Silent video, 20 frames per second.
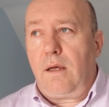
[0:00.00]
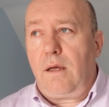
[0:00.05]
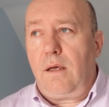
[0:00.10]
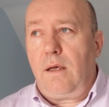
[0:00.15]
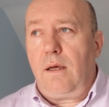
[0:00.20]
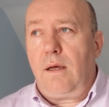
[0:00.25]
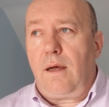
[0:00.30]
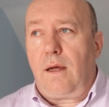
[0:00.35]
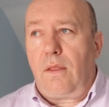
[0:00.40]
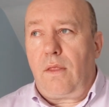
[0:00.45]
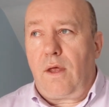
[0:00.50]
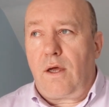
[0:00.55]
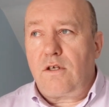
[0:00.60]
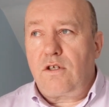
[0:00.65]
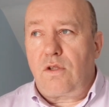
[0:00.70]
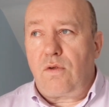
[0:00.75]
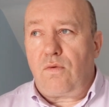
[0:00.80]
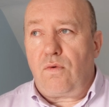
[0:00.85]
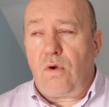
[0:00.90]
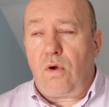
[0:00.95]
and
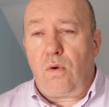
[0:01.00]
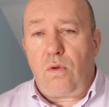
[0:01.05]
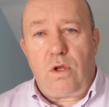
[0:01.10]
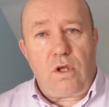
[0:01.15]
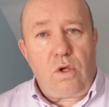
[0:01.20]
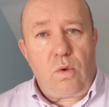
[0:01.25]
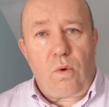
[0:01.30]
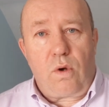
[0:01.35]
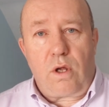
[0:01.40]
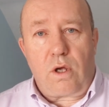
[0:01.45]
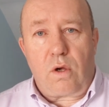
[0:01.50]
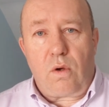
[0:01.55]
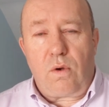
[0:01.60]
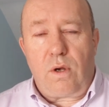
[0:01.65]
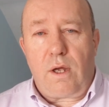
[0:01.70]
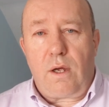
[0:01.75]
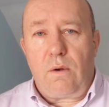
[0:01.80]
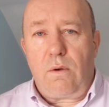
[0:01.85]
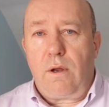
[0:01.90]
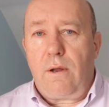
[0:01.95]
that's the road that you want to go
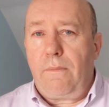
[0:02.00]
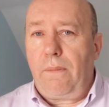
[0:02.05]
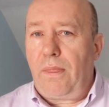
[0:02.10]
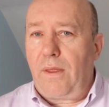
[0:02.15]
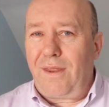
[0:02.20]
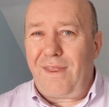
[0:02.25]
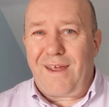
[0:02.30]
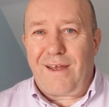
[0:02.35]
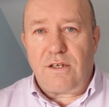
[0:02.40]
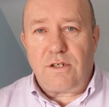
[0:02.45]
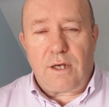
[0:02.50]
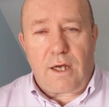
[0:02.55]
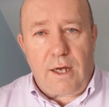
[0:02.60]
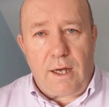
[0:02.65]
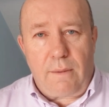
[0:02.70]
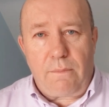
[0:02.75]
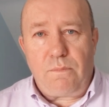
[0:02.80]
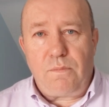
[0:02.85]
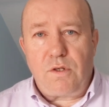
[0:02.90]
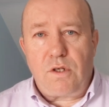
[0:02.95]
down, then that's
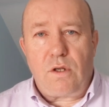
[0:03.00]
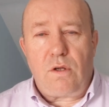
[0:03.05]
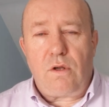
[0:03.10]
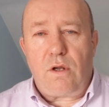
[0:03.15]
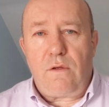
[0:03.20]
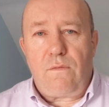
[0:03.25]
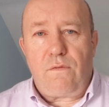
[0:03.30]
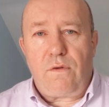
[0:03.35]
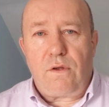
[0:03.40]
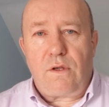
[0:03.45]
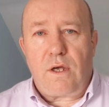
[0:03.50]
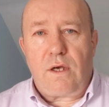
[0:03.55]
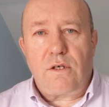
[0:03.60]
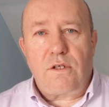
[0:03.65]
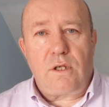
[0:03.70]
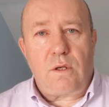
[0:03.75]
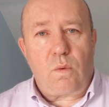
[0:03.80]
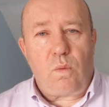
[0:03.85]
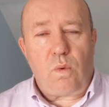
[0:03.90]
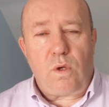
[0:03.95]
absolutely
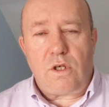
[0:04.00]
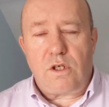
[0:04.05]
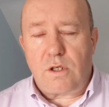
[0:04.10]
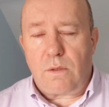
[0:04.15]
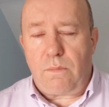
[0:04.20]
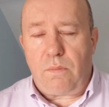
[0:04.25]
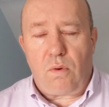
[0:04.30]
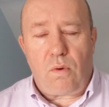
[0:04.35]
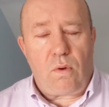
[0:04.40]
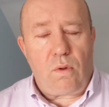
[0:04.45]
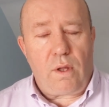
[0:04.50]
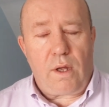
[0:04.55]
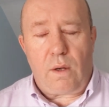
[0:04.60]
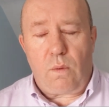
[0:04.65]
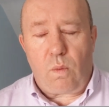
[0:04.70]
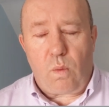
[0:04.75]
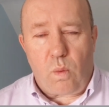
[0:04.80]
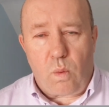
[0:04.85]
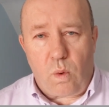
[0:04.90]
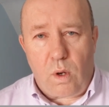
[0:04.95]
fantastic. We support
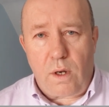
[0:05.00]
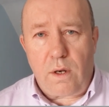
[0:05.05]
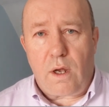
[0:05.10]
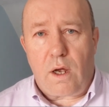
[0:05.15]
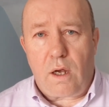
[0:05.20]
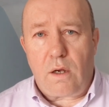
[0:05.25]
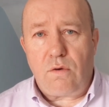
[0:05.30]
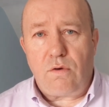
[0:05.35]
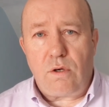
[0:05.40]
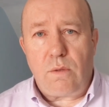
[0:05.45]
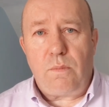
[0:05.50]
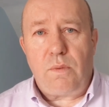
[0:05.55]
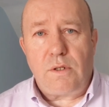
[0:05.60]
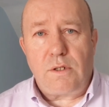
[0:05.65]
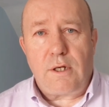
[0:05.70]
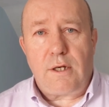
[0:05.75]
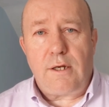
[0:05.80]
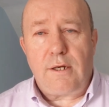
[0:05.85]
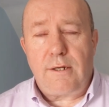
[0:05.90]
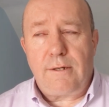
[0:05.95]
that
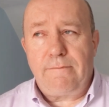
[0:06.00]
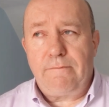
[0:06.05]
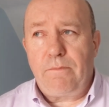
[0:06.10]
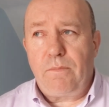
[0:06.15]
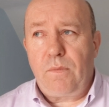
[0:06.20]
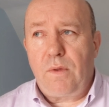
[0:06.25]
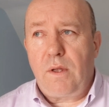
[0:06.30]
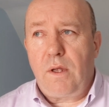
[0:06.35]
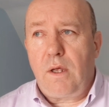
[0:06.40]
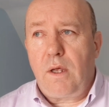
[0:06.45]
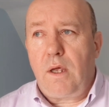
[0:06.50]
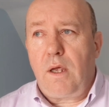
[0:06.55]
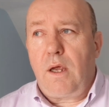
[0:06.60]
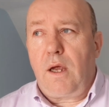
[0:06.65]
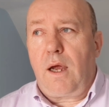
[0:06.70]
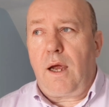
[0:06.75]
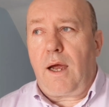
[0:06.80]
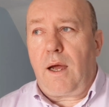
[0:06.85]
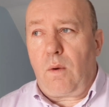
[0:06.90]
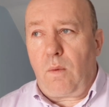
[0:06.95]
100%.
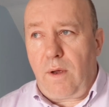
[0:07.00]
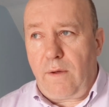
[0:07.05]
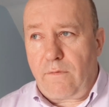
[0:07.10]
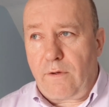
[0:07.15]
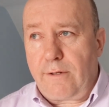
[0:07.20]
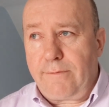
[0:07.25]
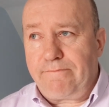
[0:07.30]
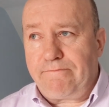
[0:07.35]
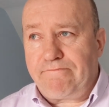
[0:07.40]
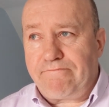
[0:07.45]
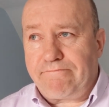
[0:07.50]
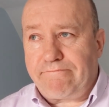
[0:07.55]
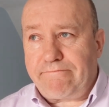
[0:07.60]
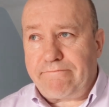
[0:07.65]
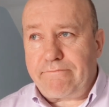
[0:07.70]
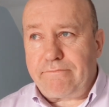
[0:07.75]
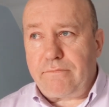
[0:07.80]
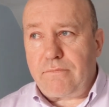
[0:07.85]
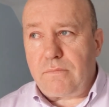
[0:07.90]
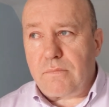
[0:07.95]
However,
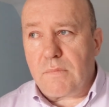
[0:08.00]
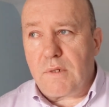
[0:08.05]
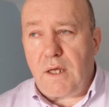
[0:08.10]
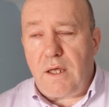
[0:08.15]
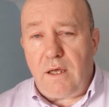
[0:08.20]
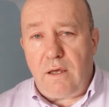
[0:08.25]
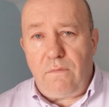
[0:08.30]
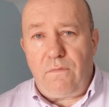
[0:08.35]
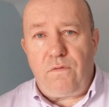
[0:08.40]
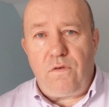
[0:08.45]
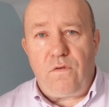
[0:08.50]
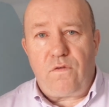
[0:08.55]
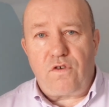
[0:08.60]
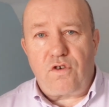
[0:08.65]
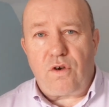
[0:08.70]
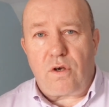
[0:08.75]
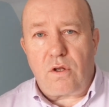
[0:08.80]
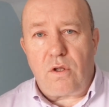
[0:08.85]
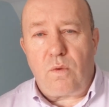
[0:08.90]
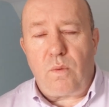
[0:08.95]
if you've
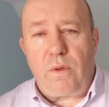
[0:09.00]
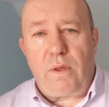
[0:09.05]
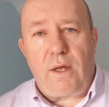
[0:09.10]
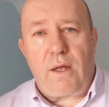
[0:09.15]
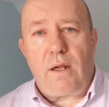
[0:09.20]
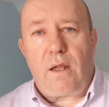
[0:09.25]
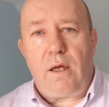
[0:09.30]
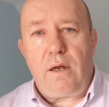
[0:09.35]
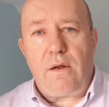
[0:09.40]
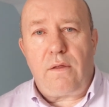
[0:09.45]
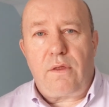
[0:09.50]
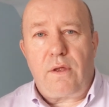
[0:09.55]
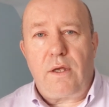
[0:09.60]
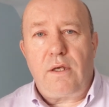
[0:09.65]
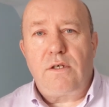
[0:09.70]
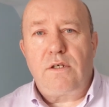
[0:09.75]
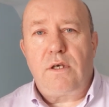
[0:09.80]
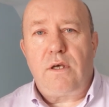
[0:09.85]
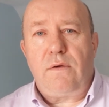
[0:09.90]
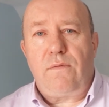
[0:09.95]
struggled with that line of
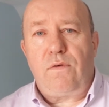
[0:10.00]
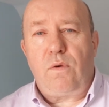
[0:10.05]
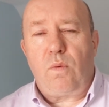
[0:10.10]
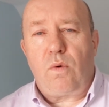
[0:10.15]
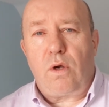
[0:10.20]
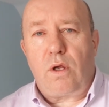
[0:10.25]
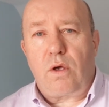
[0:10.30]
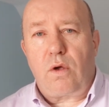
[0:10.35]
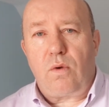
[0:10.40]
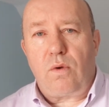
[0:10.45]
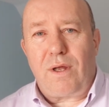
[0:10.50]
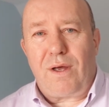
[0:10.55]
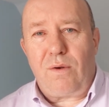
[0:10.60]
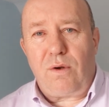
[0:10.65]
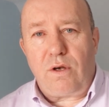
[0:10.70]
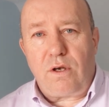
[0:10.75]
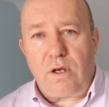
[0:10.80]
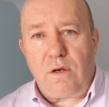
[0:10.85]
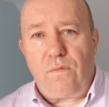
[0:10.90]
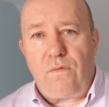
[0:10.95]
things, if you want to go
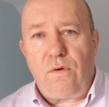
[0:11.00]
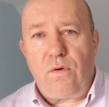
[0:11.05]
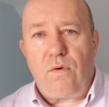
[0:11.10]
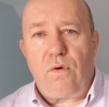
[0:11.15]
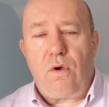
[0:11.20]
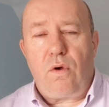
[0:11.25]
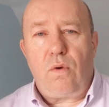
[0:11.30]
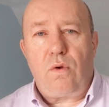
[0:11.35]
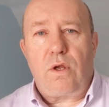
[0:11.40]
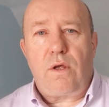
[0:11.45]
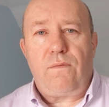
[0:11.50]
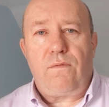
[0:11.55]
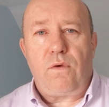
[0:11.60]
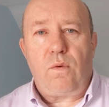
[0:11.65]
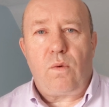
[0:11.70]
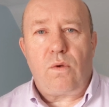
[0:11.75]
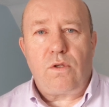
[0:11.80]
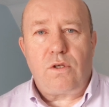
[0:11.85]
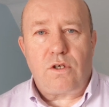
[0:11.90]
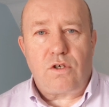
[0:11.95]
down a different road, if
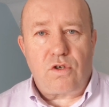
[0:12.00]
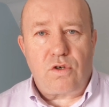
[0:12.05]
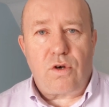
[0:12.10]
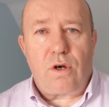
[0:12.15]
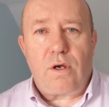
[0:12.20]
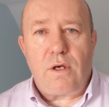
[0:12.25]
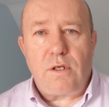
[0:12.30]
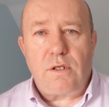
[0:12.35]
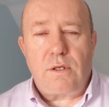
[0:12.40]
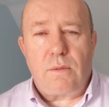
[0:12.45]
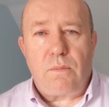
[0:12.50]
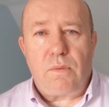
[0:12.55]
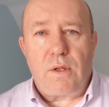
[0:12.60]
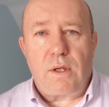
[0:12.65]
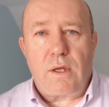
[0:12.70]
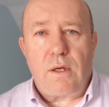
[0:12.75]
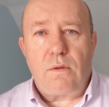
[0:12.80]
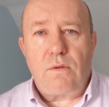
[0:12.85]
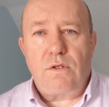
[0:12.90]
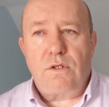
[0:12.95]
you want to try
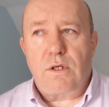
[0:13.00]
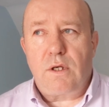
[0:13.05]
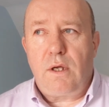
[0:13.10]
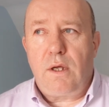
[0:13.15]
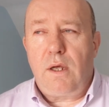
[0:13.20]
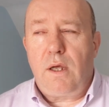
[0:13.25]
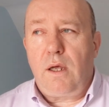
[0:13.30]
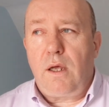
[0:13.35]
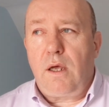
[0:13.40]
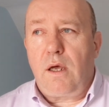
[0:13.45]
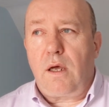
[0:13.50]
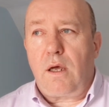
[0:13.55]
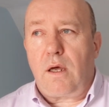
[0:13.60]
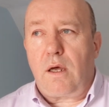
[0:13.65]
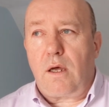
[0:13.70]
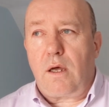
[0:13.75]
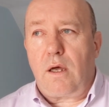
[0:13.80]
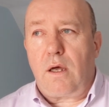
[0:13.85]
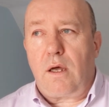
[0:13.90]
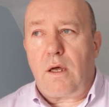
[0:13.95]
something else,
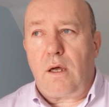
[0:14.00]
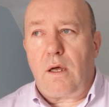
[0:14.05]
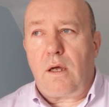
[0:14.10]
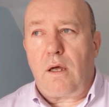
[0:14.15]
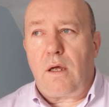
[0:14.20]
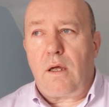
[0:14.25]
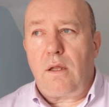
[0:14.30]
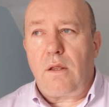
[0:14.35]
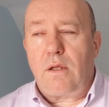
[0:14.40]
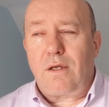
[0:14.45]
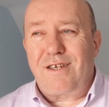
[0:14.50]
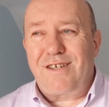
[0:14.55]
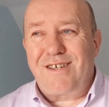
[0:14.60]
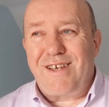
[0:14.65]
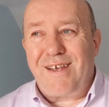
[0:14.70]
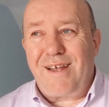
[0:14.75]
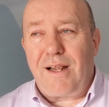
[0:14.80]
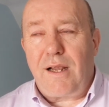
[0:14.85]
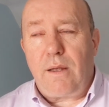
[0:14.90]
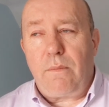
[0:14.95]
the
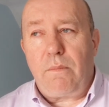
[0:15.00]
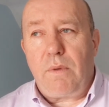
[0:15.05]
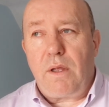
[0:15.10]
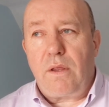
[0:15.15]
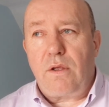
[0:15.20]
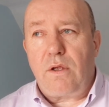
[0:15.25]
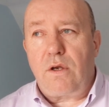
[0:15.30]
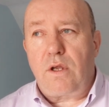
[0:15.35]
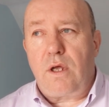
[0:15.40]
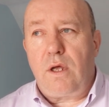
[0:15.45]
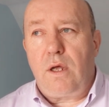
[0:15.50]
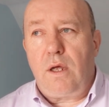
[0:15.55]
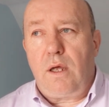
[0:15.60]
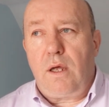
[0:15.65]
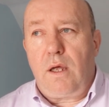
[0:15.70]
Sinclair Method